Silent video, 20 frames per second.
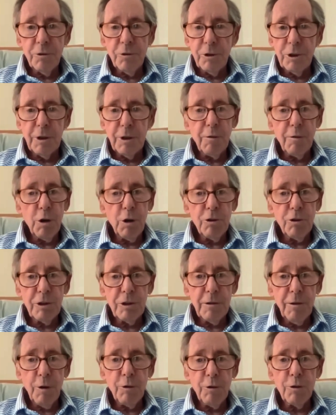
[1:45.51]

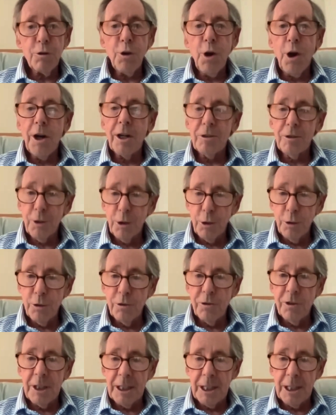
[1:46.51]
00star to
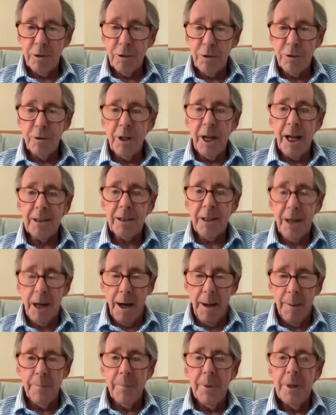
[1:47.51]

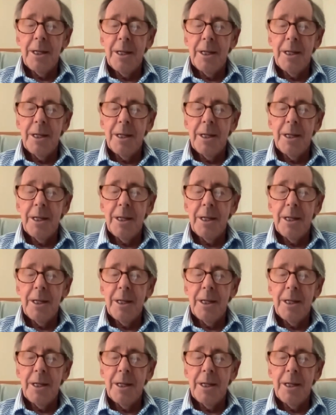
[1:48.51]
lucykitcher.com.